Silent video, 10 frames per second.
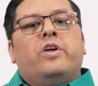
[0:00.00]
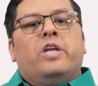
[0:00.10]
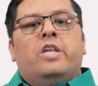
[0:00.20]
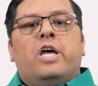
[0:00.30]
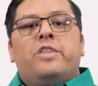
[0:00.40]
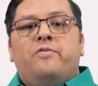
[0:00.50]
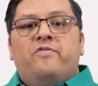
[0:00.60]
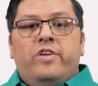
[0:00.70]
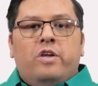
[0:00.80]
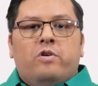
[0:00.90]
in other
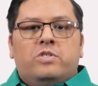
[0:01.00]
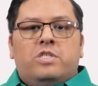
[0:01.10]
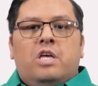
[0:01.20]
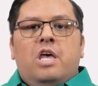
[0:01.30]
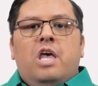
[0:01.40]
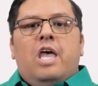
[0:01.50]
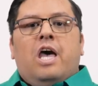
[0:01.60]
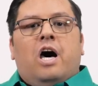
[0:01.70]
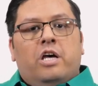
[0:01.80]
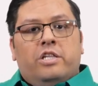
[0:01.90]
videos
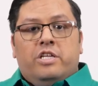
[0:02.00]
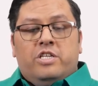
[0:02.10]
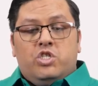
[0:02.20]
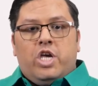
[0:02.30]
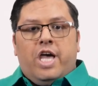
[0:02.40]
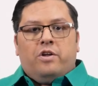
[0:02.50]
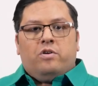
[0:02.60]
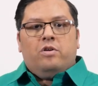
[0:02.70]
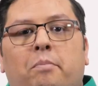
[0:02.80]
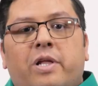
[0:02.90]
on this channel.
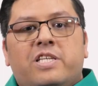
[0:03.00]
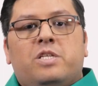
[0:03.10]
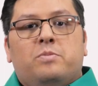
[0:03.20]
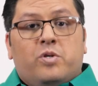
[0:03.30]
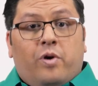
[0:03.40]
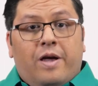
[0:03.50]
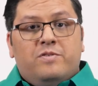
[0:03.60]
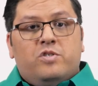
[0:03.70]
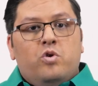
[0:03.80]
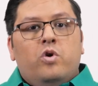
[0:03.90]
Please subscribe
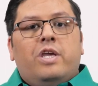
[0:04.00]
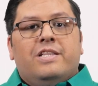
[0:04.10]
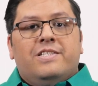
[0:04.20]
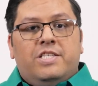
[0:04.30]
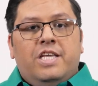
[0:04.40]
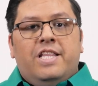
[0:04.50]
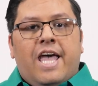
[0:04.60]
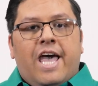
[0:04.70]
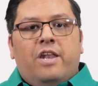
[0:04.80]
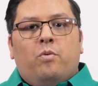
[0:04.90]
so you can see
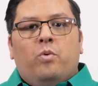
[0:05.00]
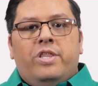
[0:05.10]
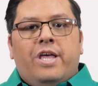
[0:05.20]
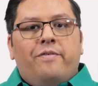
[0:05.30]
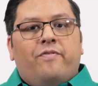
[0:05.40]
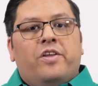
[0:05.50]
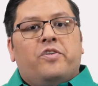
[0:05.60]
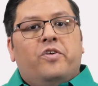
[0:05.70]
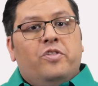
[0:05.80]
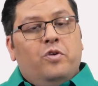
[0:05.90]
that. Without
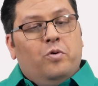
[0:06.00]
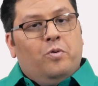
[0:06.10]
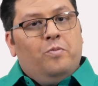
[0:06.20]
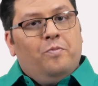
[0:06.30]
further ado,